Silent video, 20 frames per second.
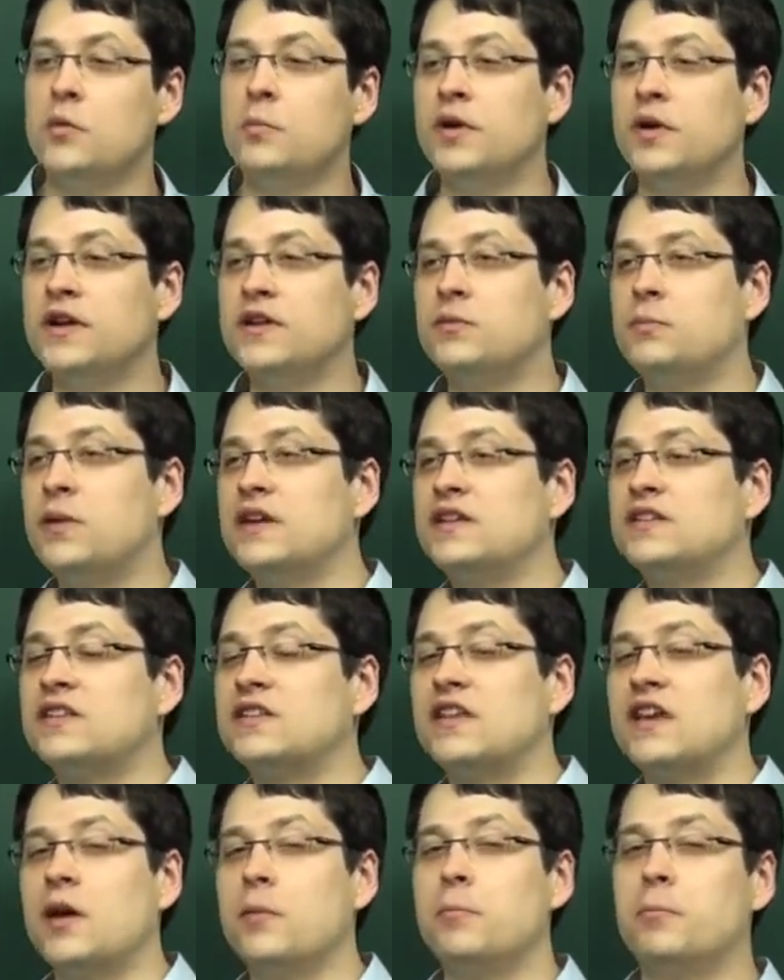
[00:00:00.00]
but it's
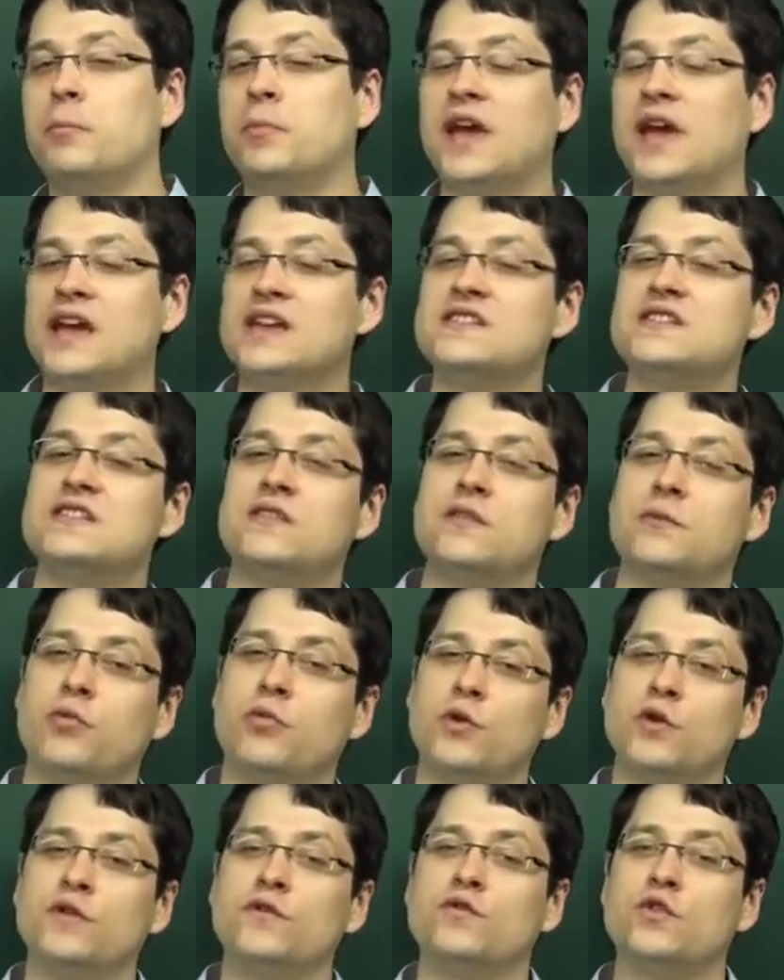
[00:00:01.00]
basically against the
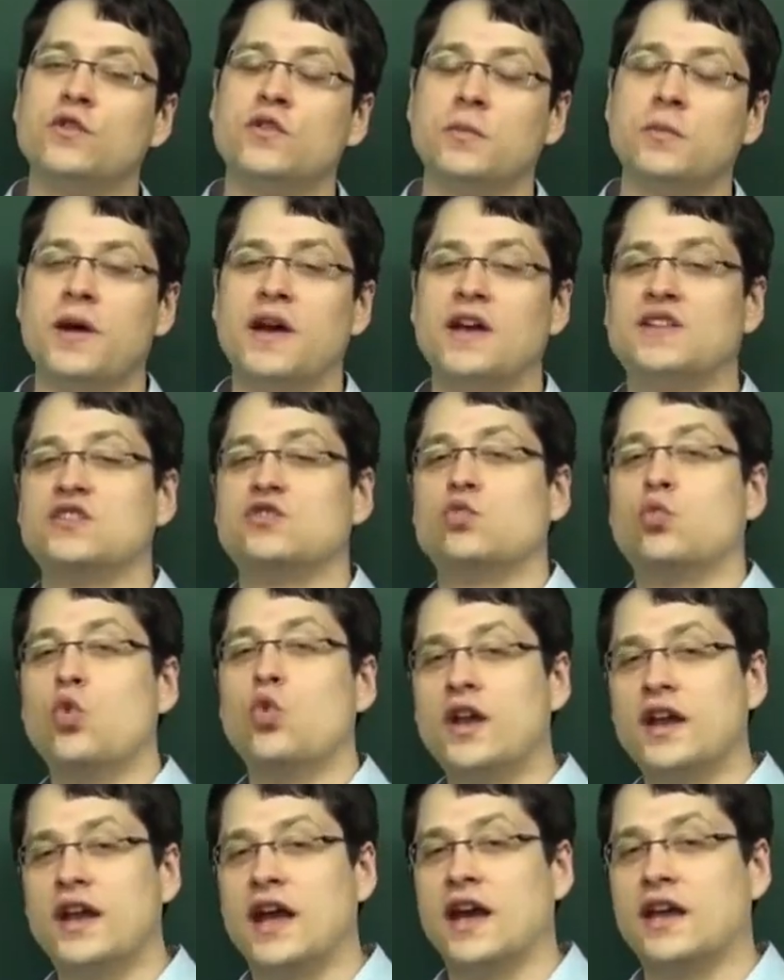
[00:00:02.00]
point of view that passage
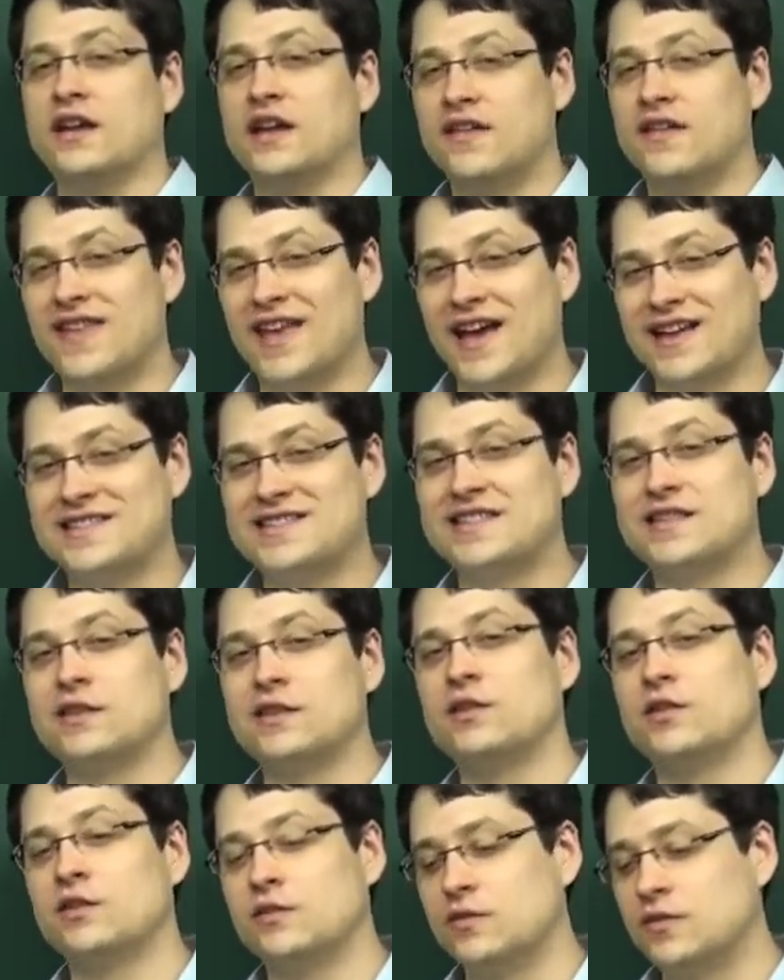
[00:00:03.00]
1 had, and that's
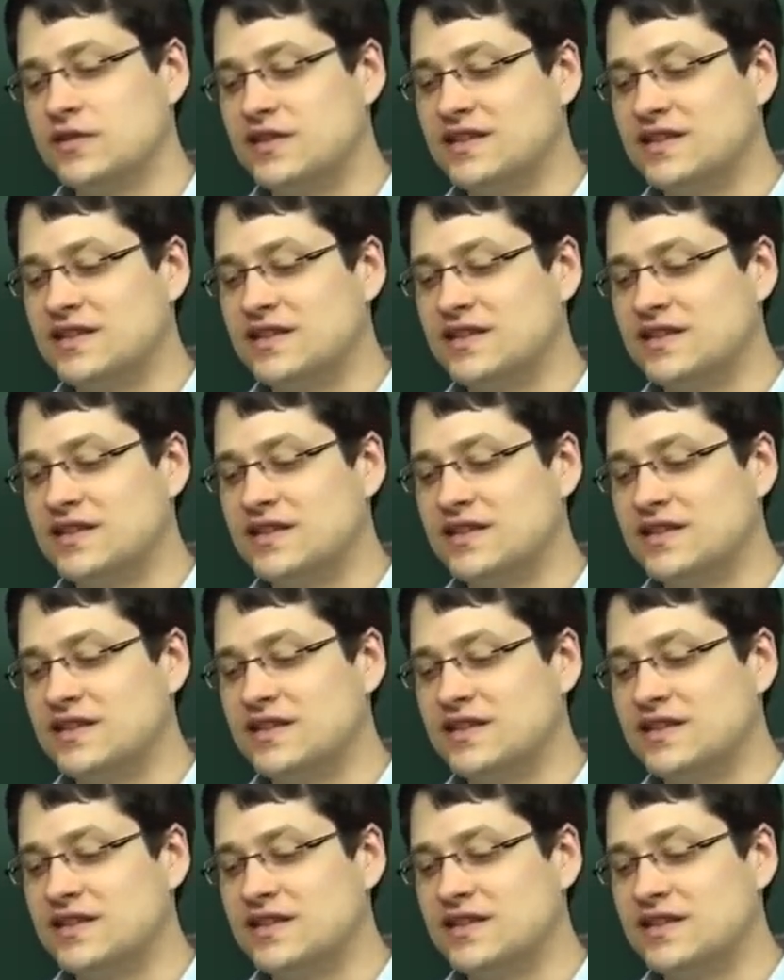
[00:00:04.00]
the